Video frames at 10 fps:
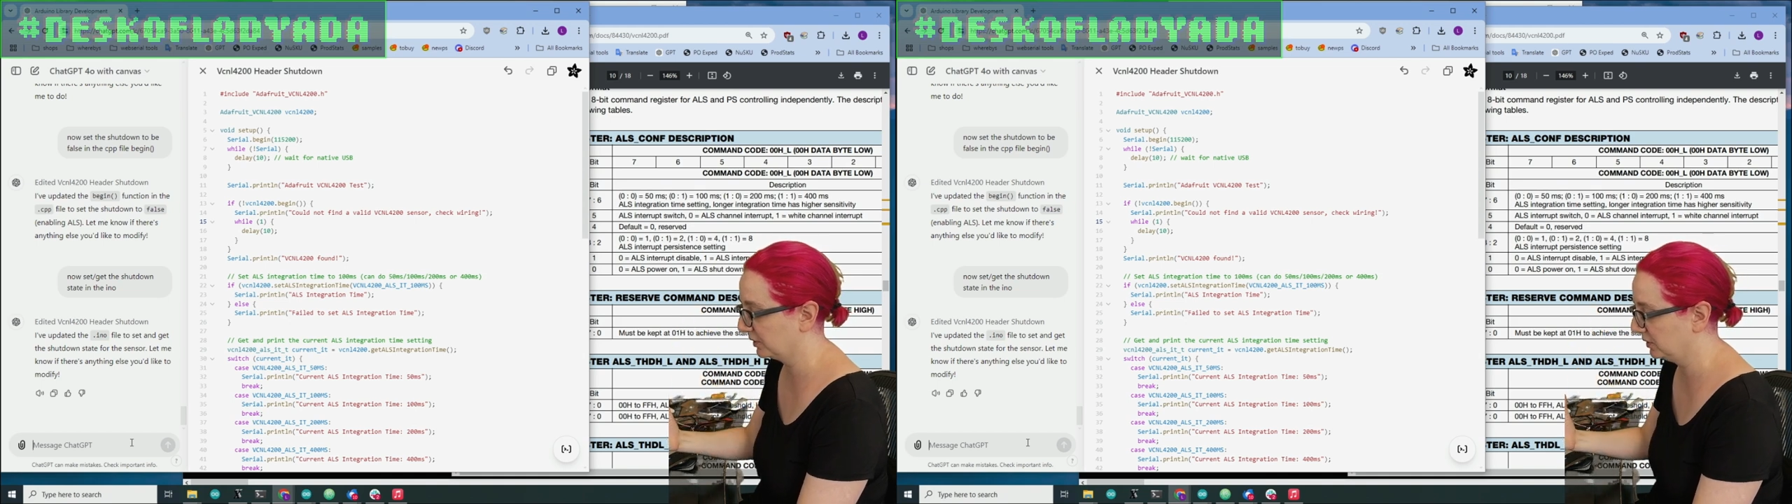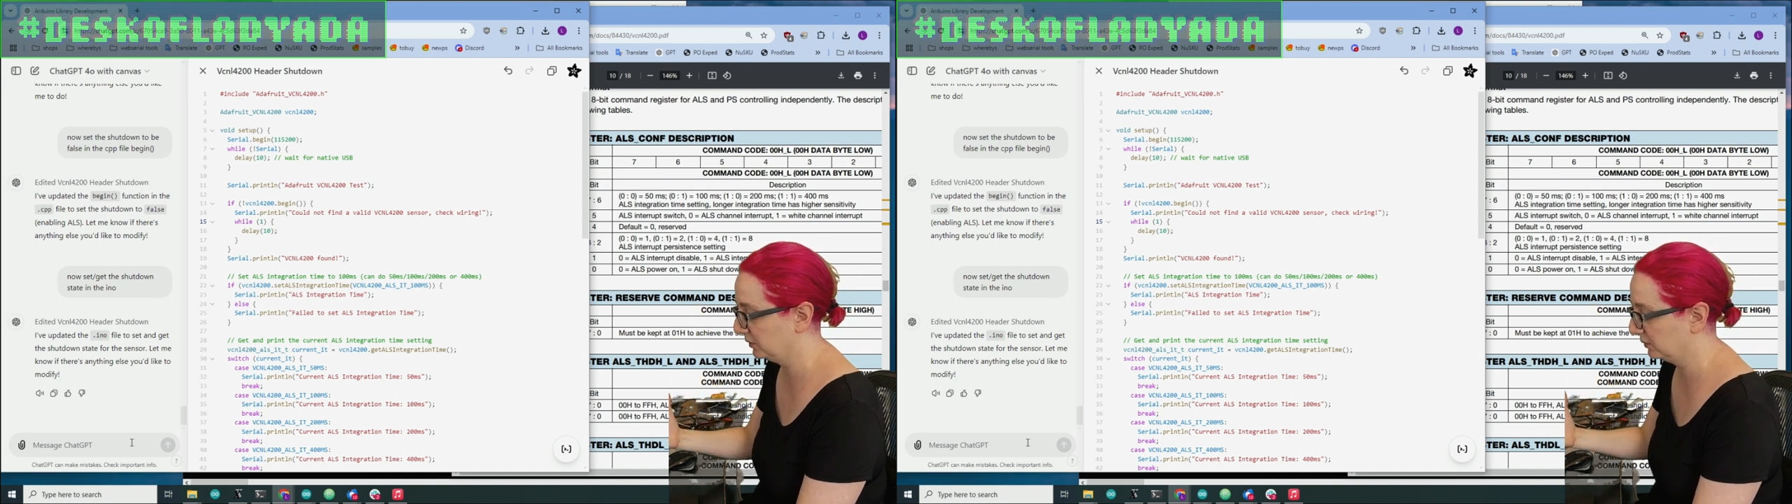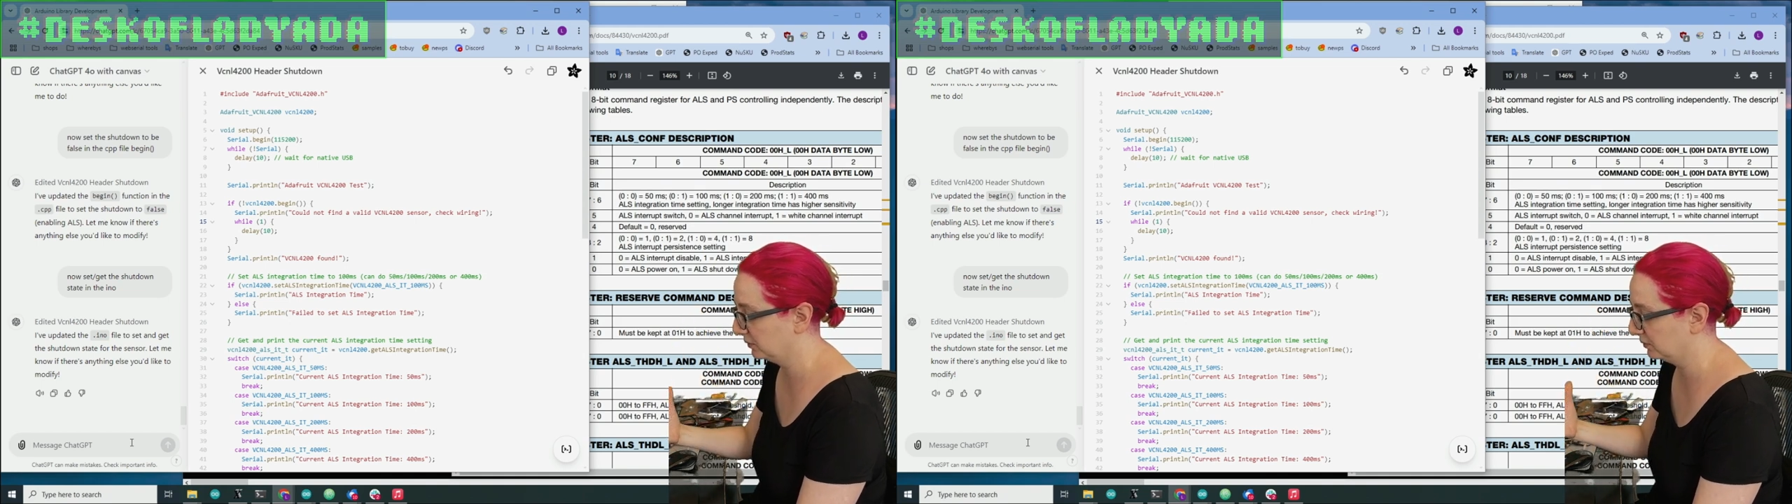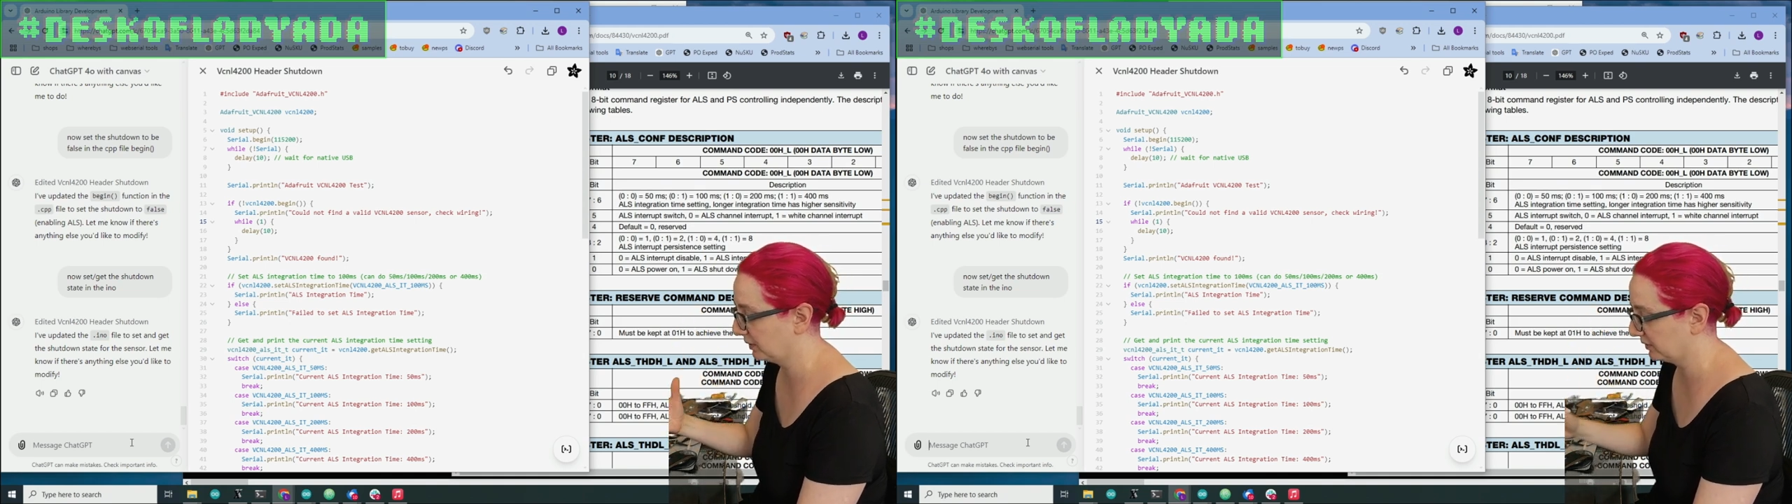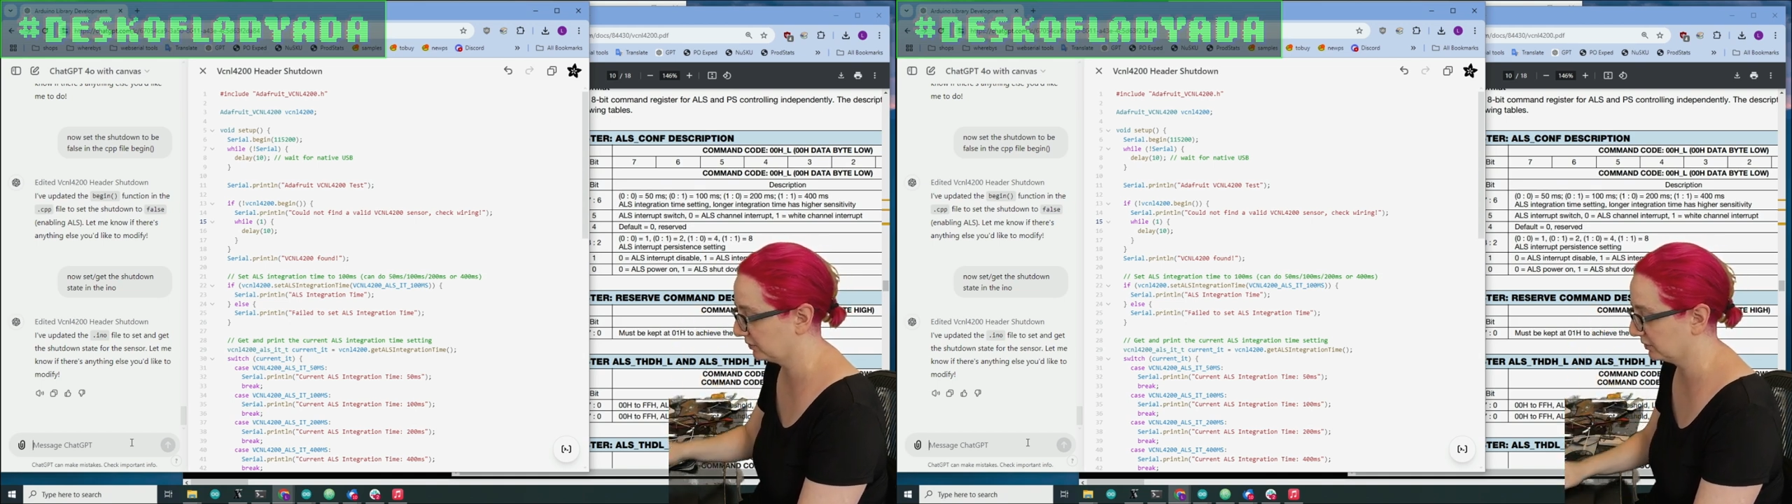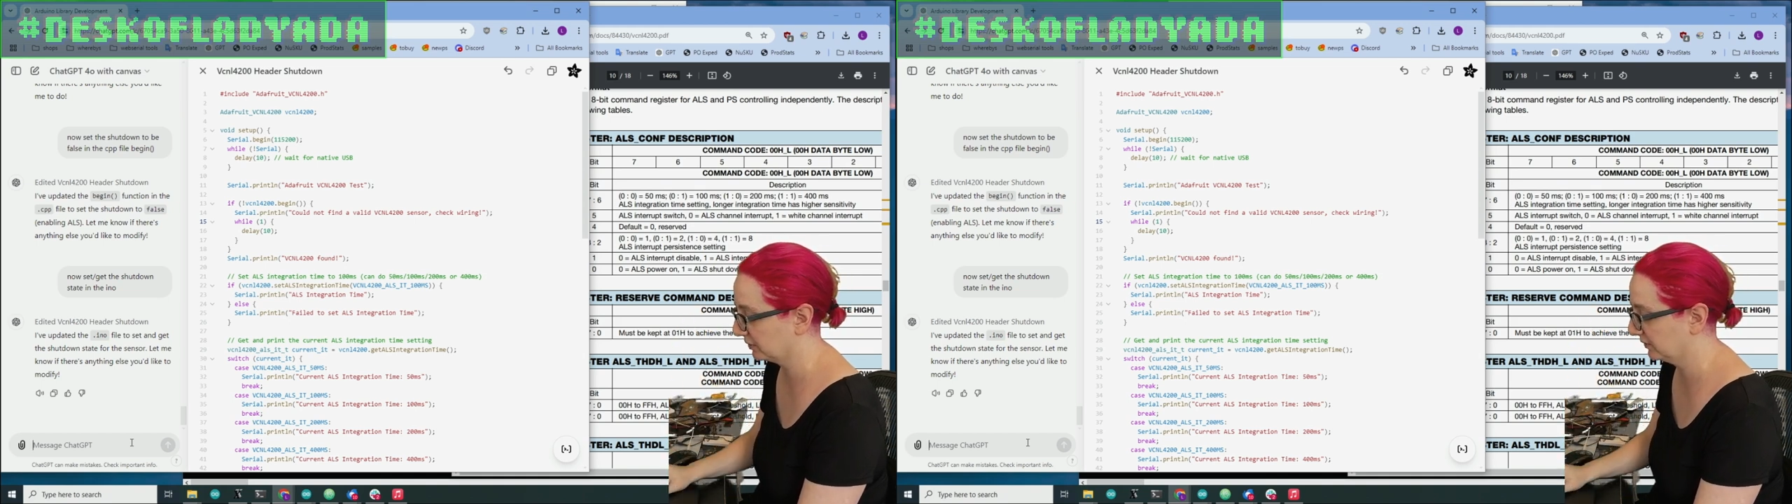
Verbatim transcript: new register.